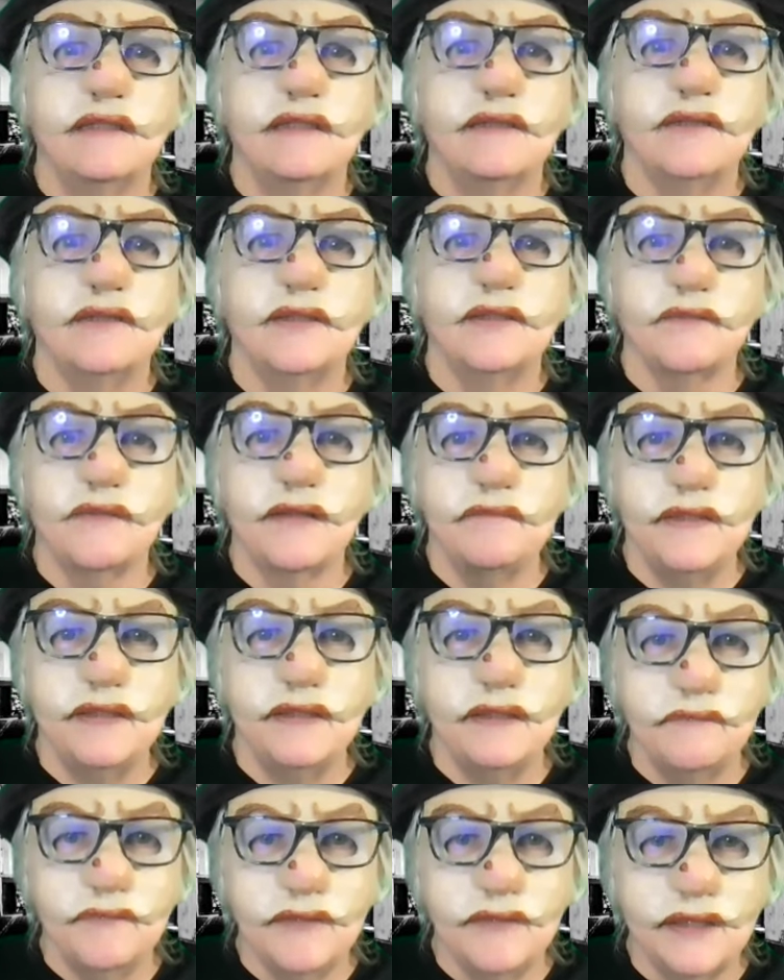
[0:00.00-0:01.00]
So I'd be
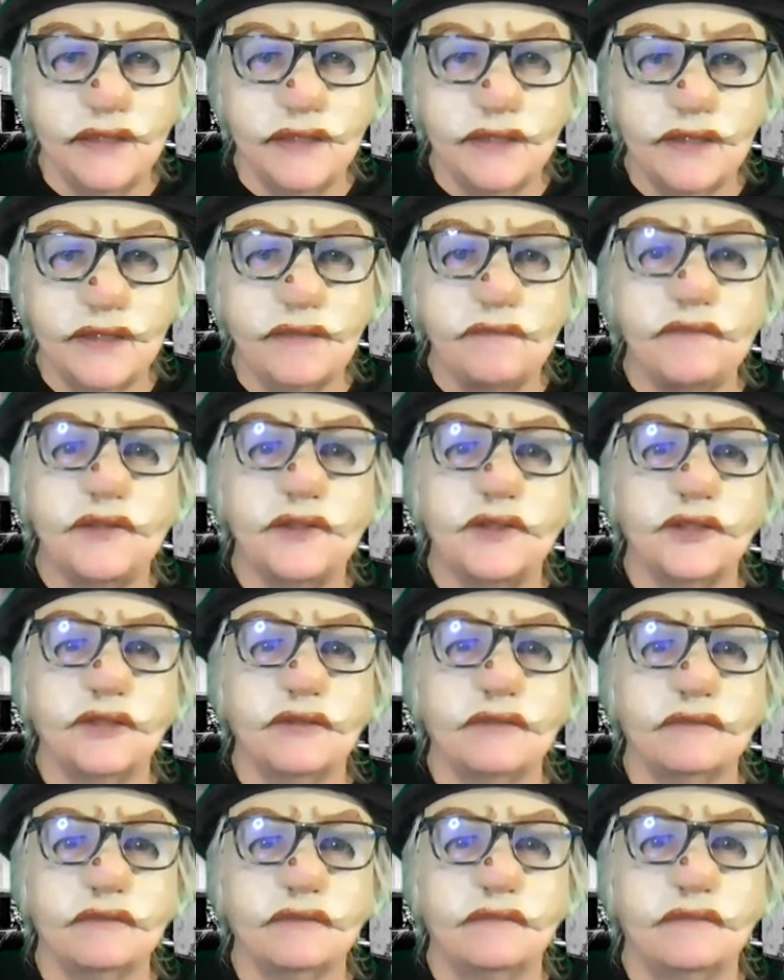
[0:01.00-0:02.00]
living in a dumpster.